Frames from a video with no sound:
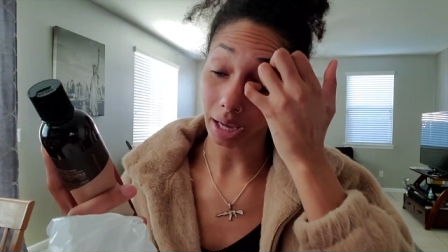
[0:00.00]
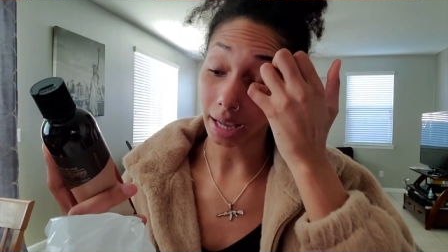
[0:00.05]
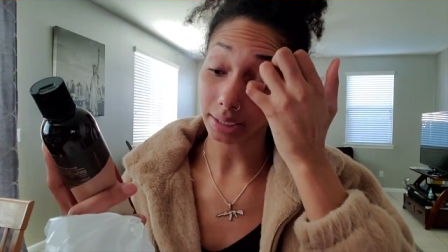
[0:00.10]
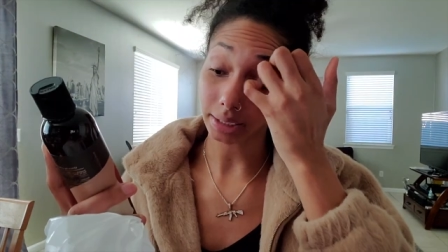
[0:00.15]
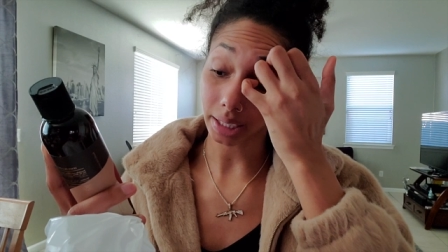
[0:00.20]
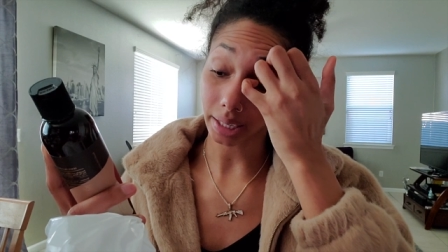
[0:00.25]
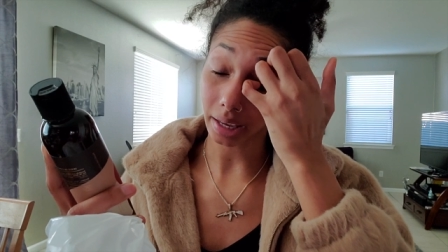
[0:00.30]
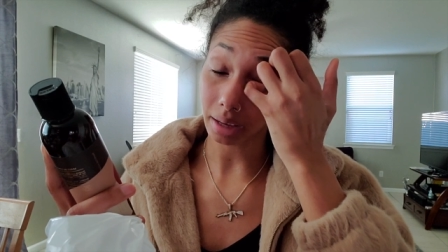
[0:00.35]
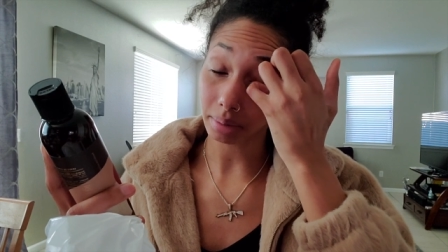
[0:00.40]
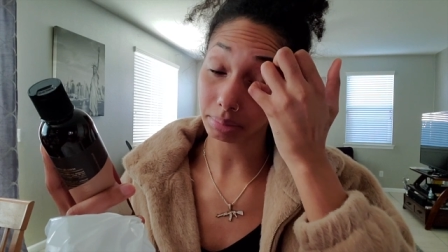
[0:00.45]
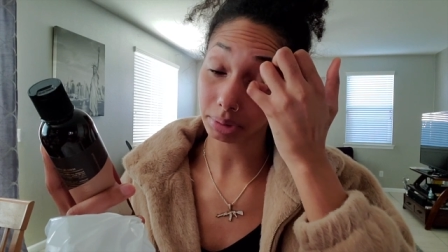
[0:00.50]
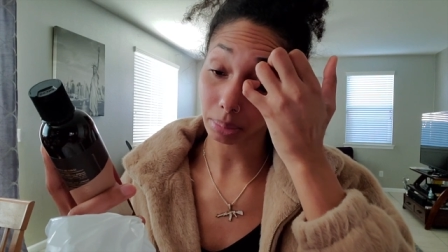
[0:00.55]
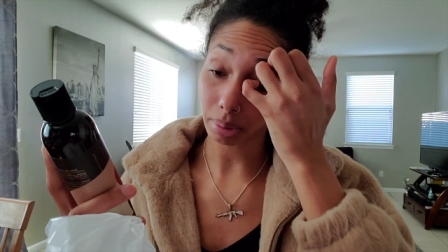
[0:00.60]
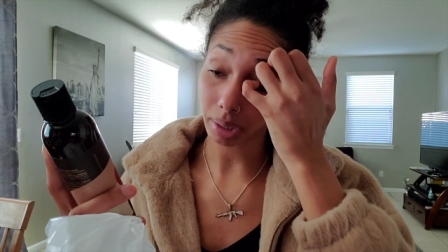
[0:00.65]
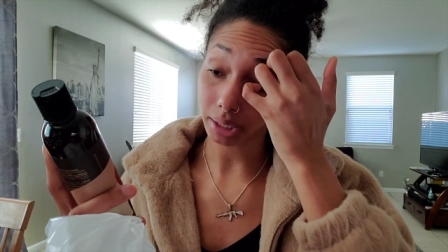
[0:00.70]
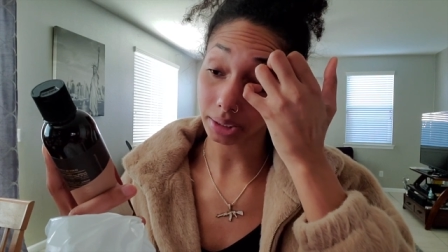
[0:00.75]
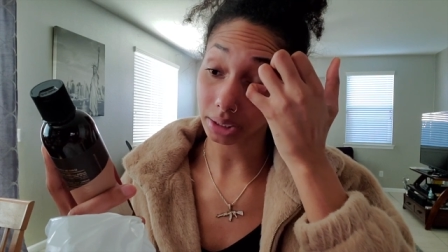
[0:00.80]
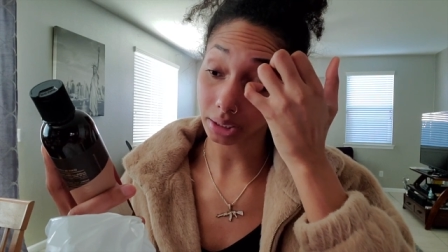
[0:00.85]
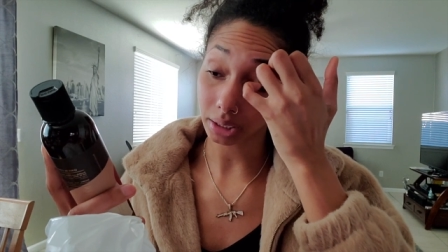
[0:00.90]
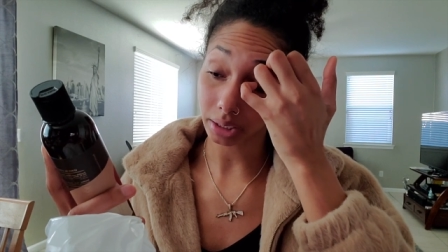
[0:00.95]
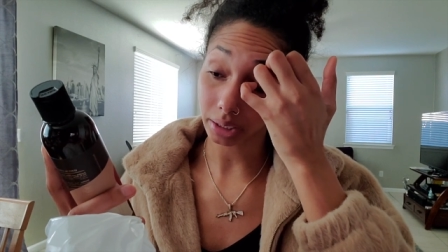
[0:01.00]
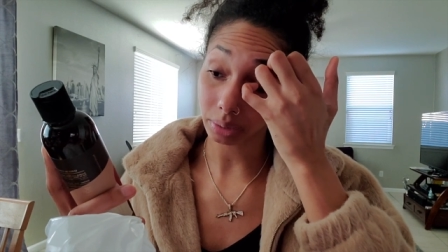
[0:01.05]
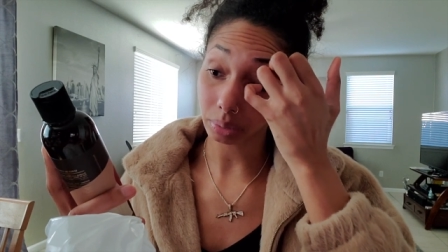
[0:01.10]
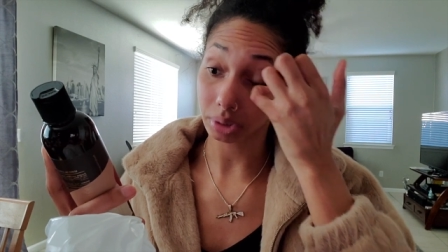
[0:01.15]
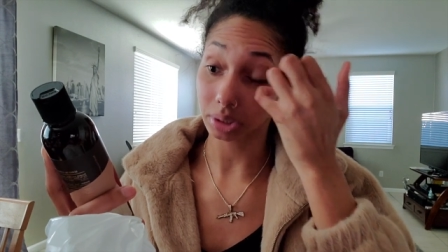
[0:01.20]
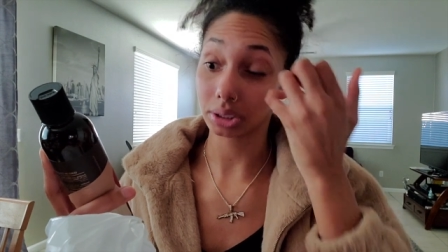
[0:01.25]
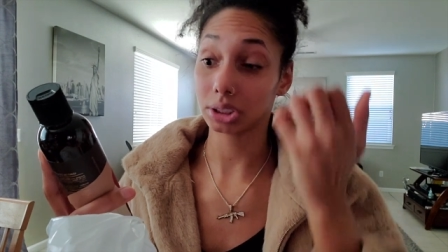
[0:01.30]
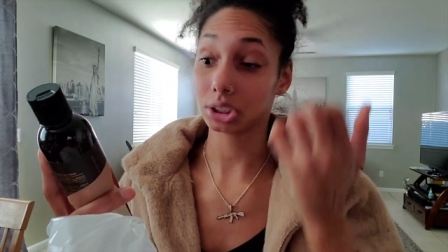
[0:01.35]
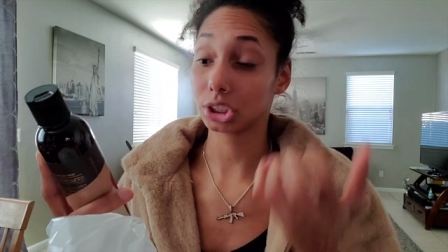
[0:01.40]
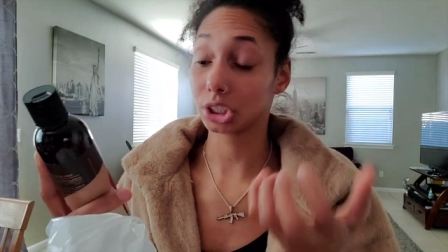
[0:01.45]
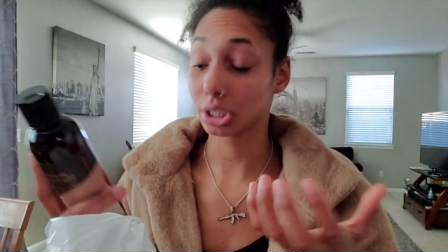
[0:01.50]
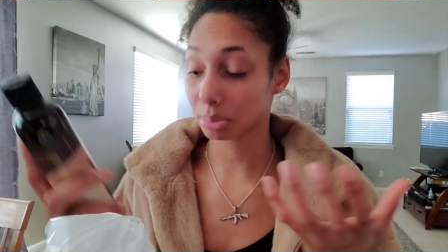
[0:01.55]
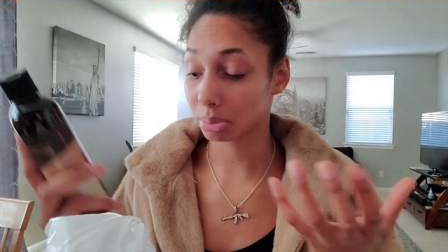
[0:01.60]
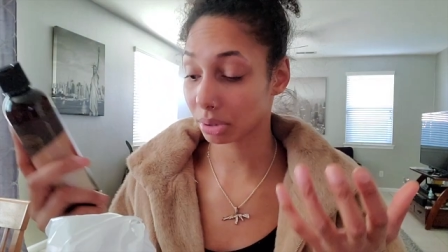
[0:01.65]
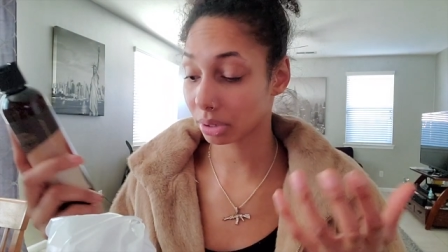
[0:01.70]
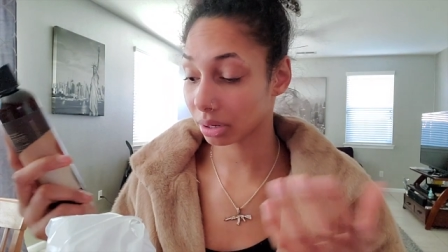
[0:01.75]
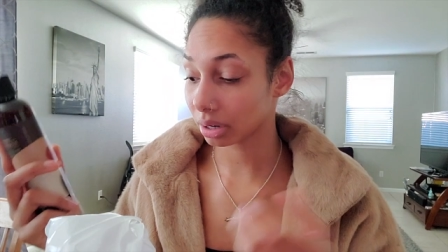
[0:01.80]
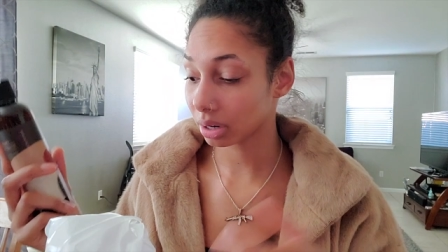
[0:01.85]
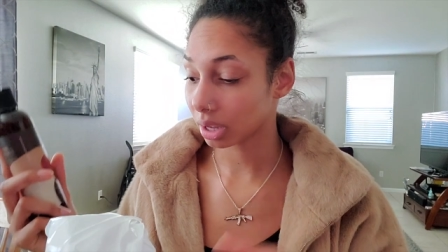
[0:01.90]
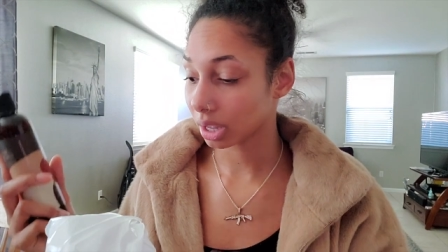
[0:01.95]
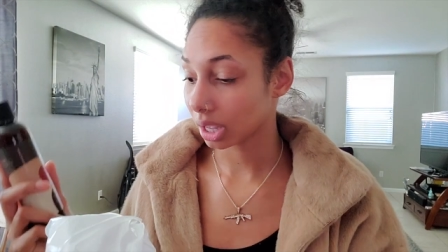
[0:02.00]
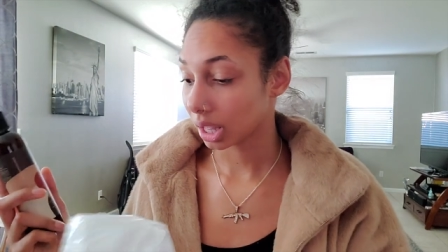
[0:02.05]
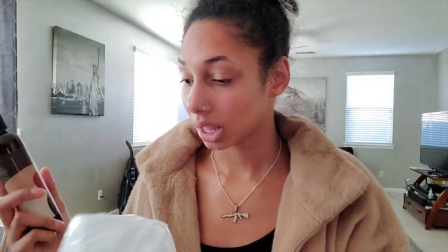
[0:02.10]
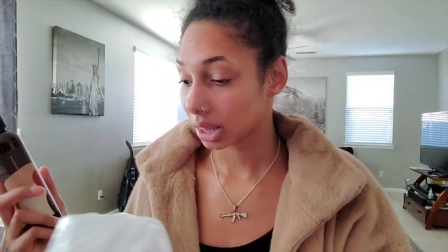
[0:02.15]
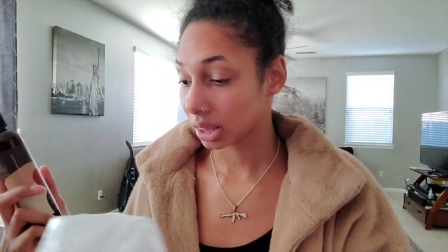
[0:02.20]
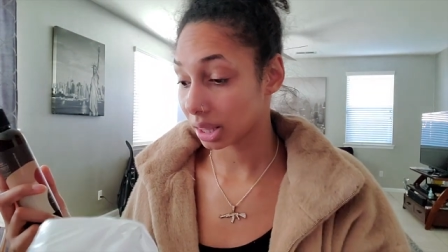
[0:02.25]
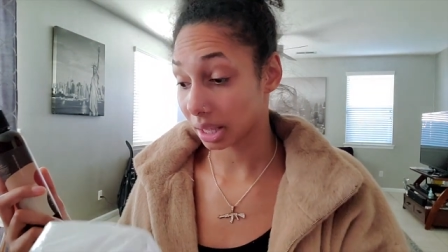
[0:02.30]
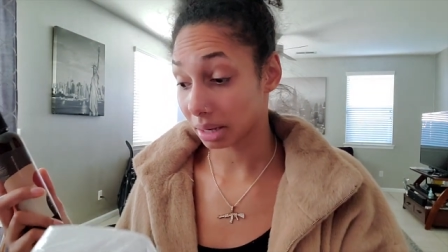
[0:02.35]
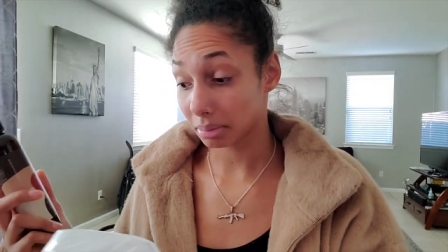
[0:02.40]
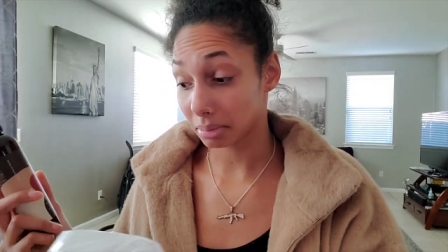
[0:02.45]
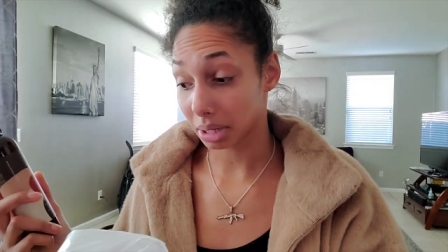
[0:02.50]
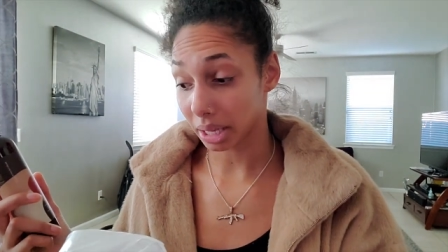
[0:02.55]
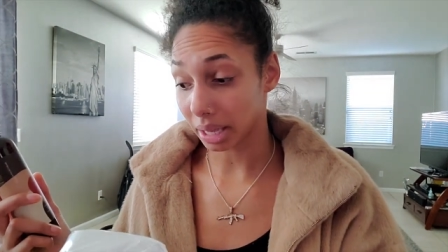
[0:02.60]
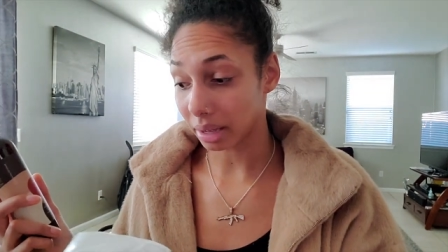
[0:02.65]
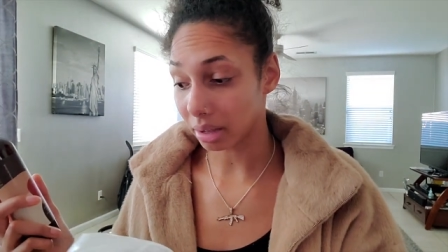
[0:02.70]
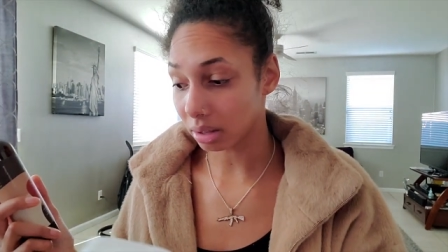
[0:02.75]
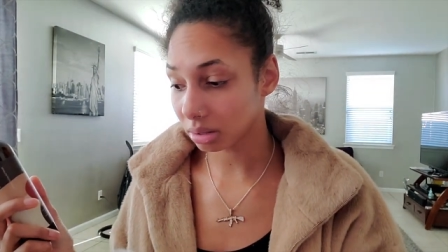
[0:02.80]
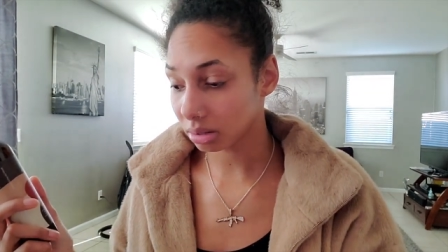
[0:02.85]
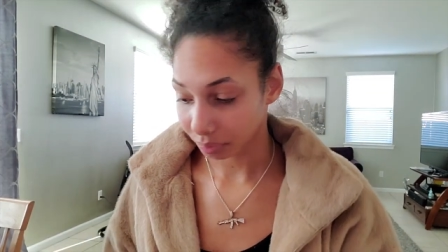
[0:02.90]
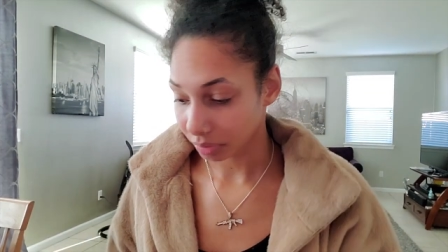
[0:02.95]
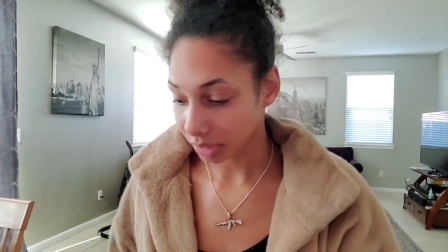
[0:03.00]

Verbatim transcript: As I Am, surprisingly, was cheaper than Mielle.